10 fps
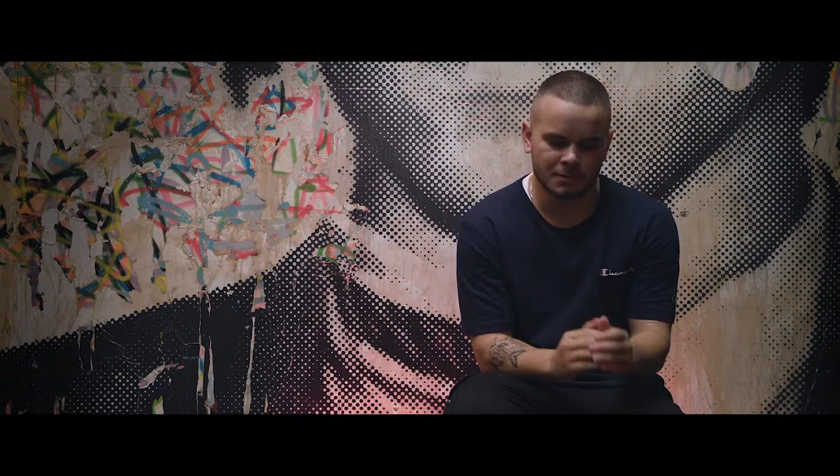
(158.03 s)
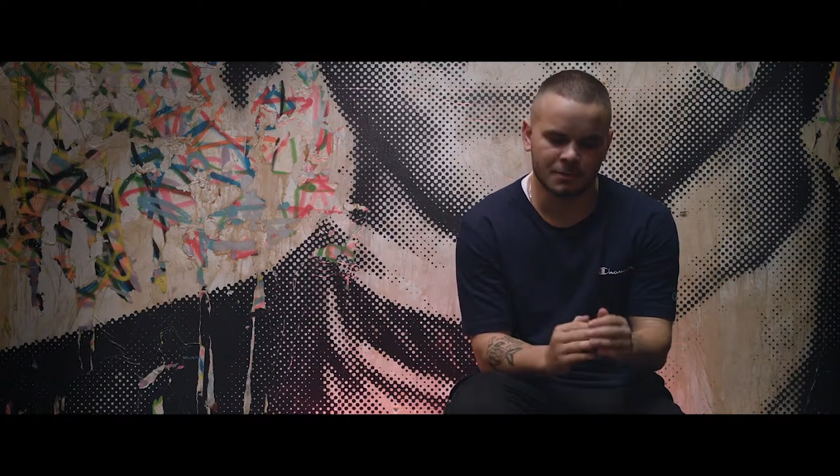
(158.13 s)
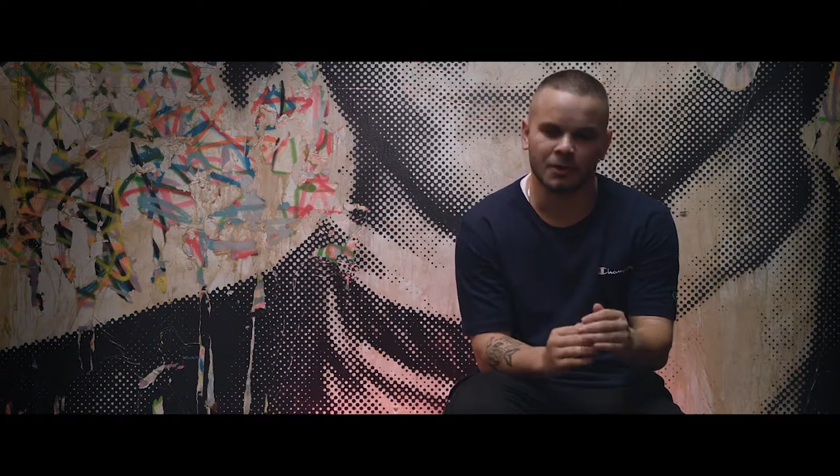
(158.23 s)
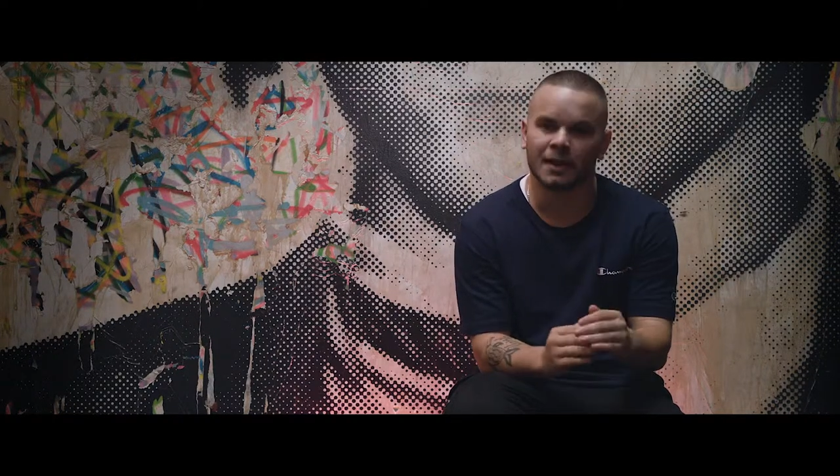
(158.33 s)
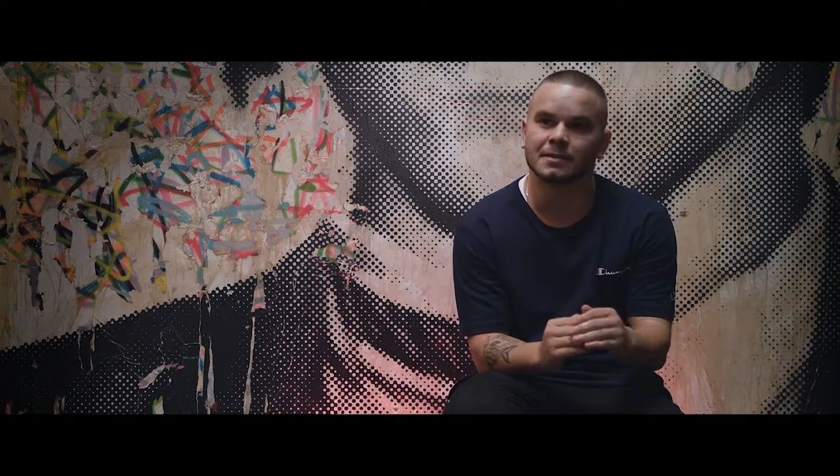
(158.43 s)
you
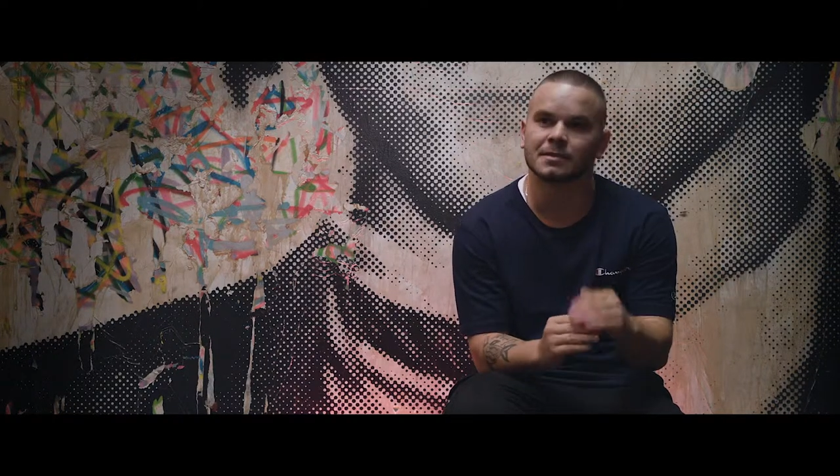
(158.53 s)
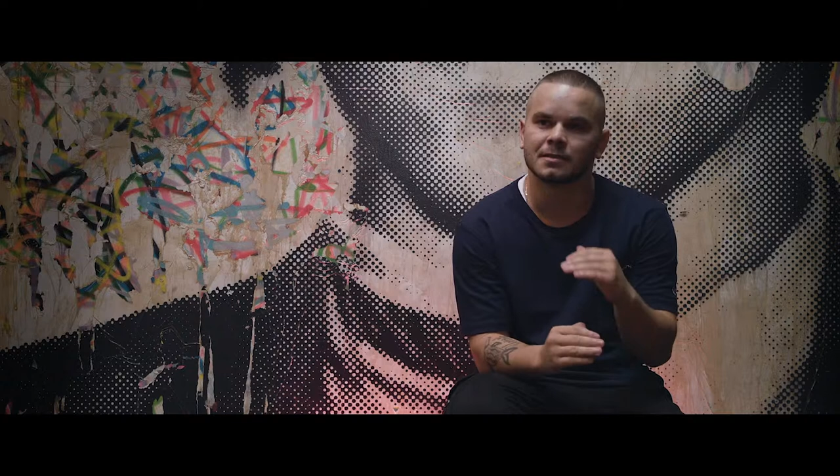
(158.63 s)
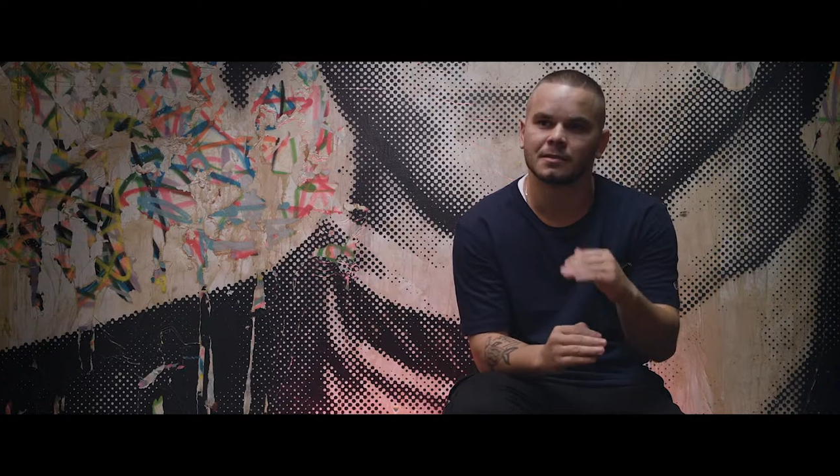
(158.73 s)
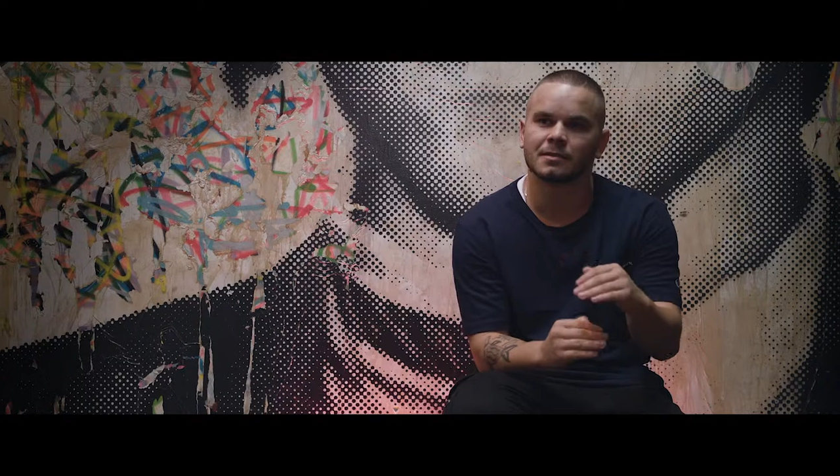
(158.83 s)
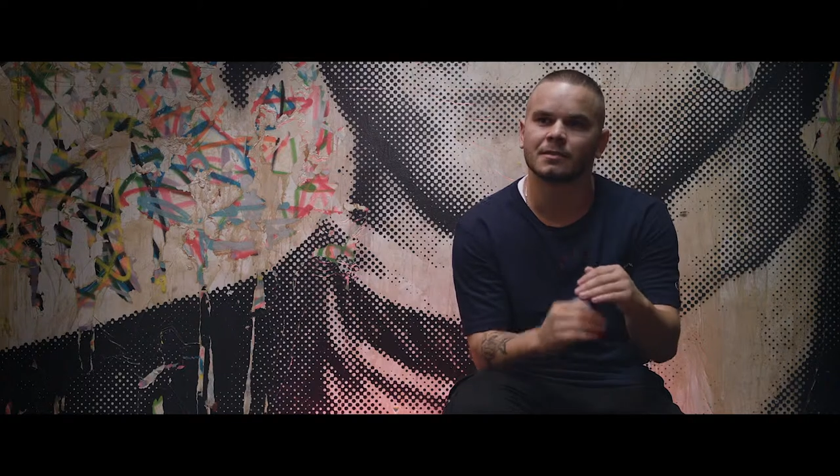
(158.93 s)
know, that's
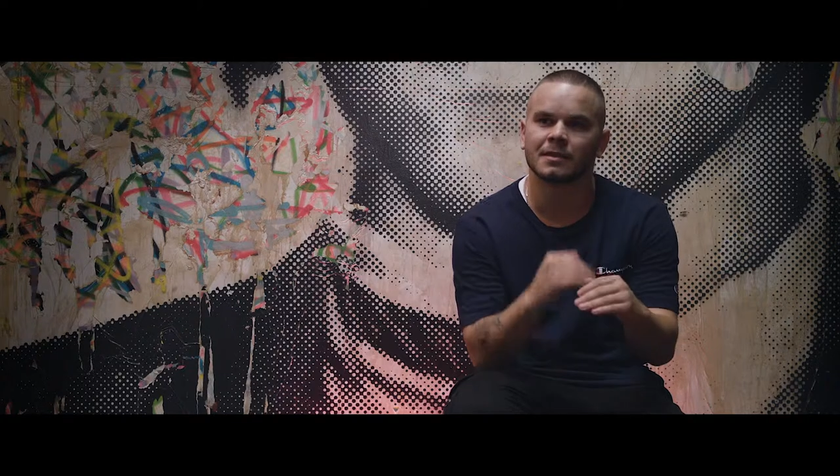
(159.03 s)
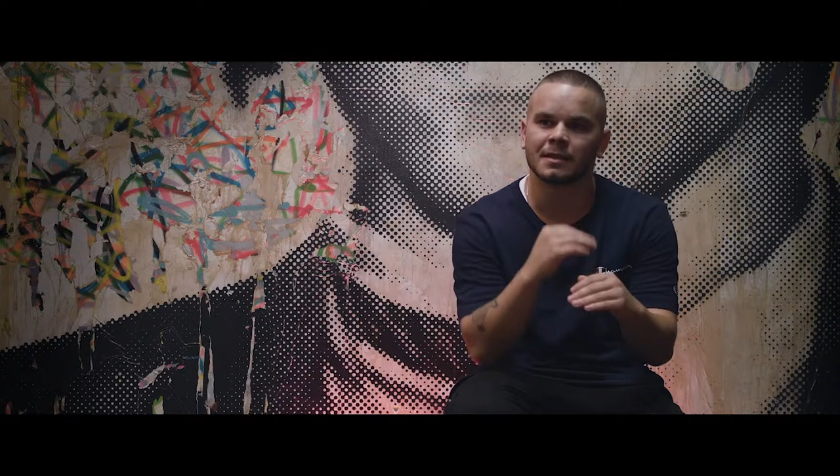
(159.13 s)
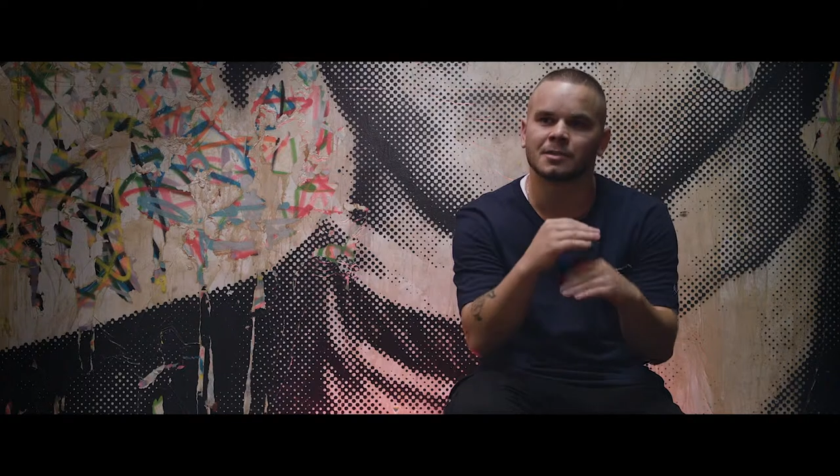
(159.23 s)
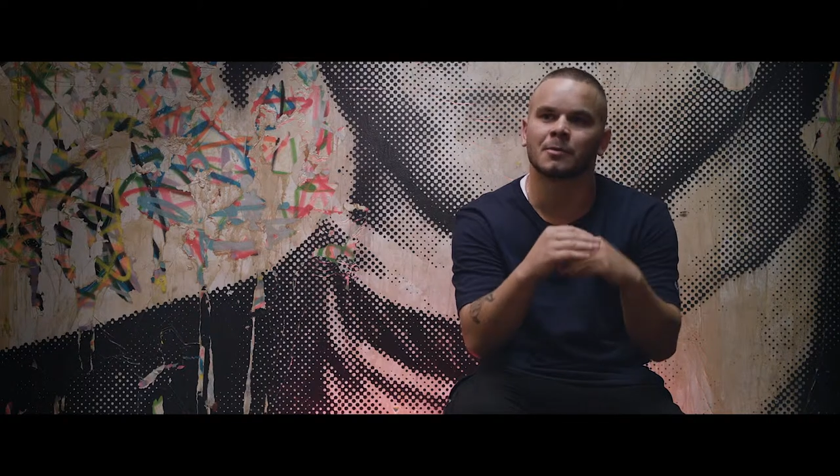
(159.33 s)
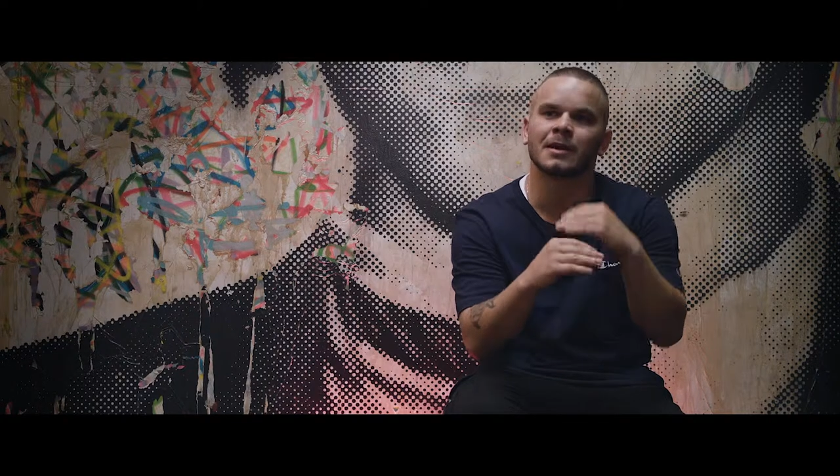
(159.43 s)

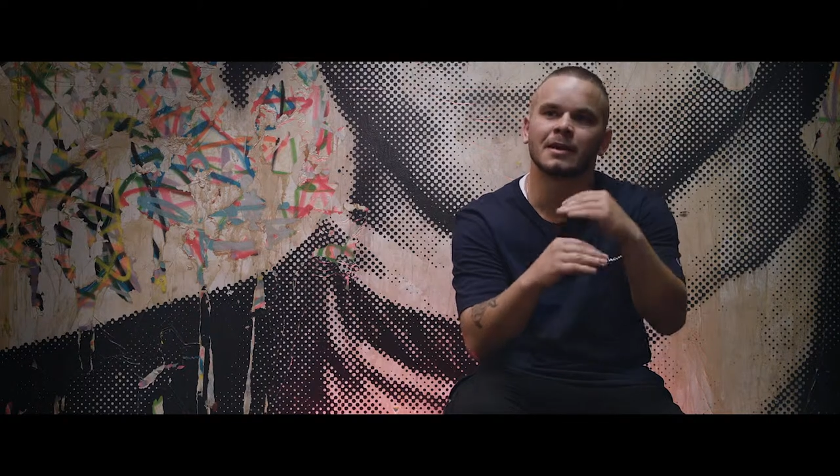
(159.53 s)
that's the way